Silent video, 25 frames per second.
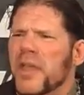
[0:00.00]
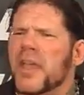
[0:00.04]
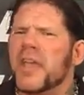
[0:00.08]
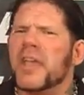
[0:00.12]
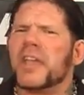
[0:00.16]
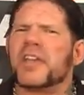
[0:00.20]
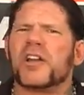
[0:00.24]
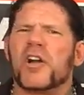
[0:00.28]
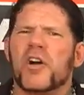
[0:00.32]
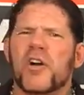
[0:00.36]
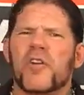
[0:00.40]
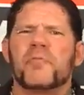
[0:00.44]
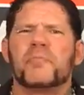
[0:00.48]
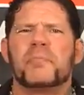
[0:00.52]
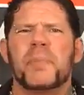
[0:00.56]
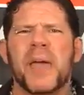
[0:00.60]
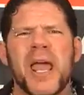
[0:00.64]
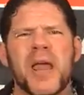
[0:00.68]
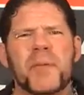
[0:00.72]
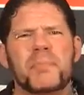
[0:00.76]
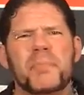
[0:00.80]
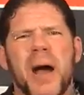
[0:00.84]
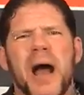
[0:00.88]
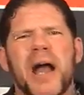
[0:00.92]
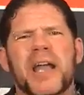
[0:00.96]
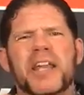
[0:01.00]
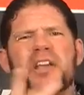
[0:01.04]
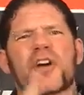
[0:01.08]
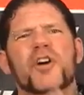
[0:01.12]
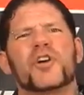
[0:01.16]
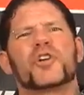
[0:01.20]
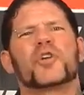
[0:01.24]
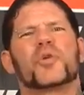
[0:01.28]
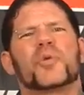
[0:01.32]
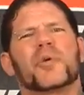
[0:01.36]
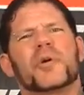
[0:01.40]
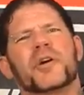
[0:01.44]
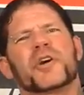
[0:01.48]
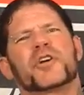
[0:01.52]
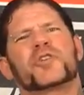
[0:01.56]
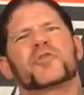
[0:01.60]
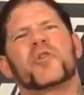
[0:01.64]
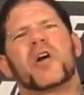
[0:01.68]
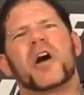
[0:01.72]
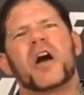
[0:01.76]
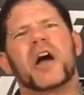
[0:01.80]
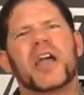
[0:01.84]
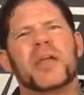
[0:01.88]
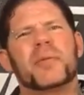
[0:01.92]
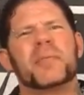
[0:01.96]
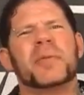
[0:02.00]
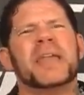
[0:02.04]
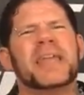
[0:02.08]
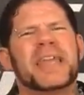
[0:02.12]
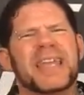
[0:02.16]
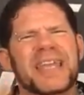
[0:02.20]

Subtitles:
you know, if bad body odor were a crime,